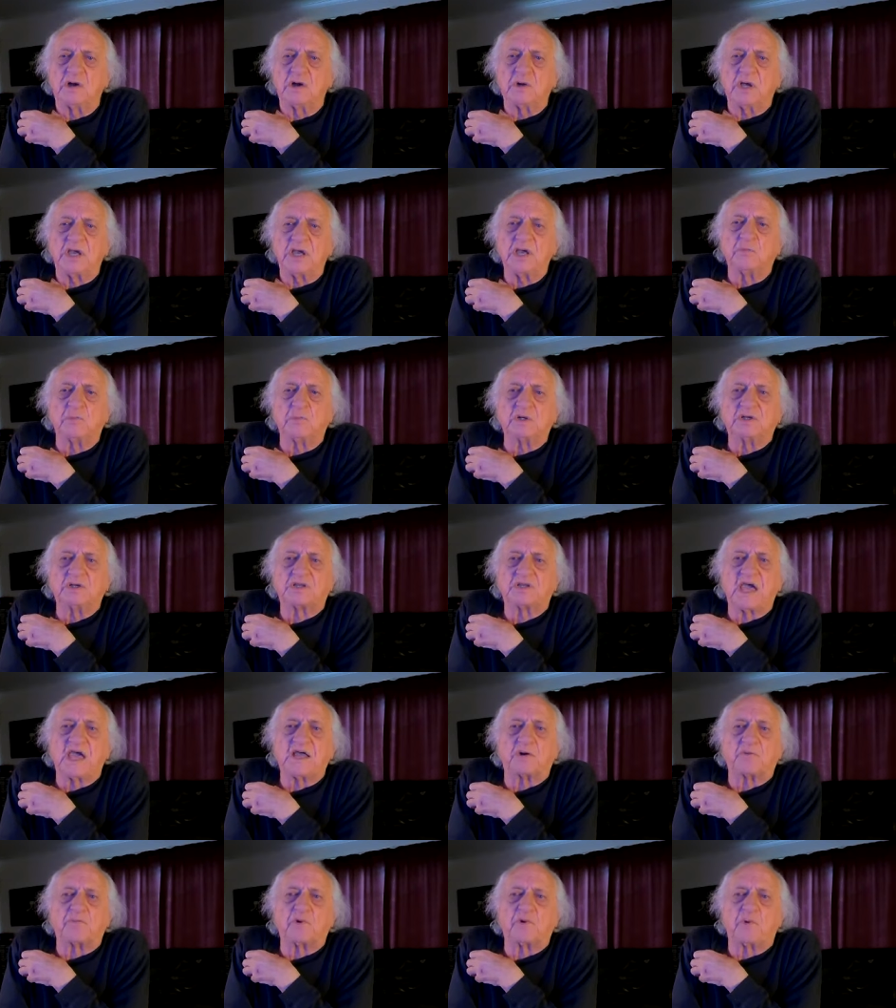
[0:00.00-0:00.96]
he would get
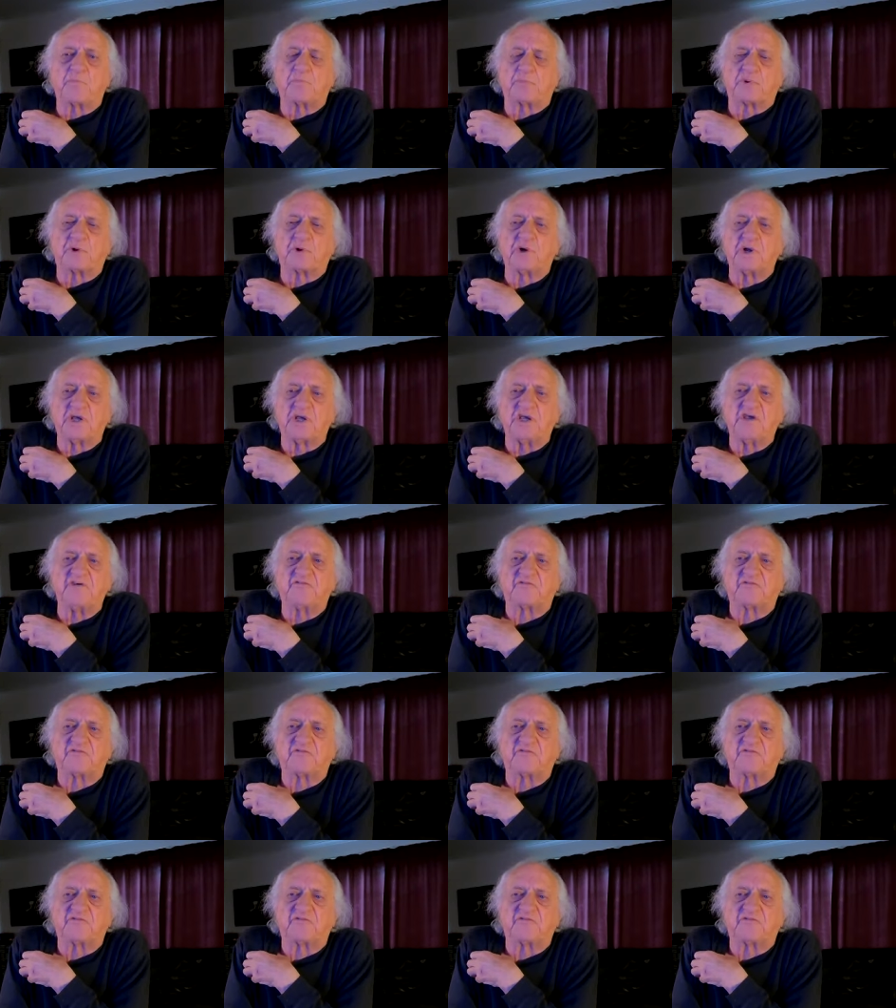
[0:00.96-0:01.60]
a reprieve